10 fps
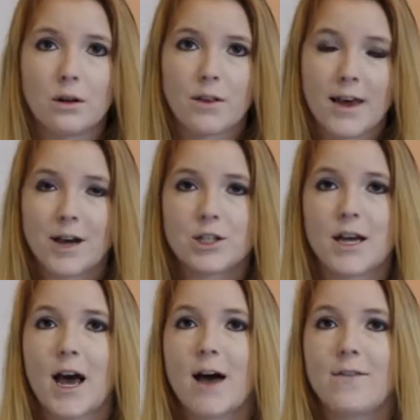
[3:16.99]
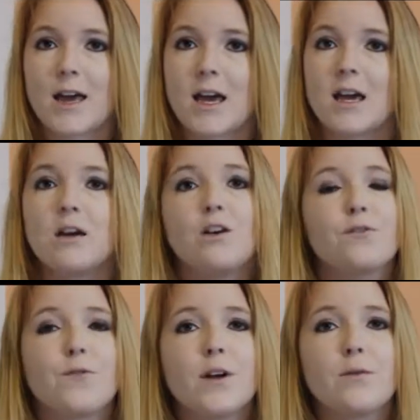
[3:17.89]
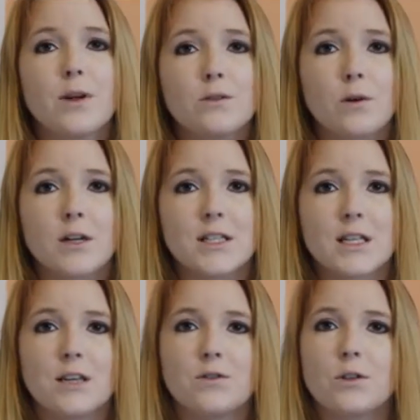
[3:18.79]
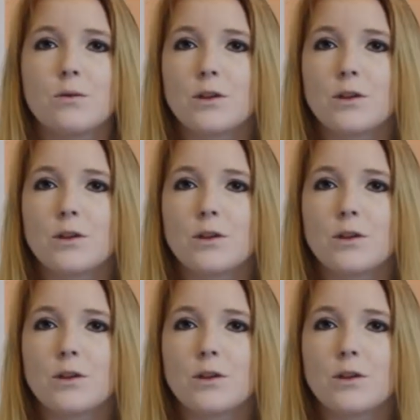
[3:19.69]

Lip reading: They actually have a free resource that gives you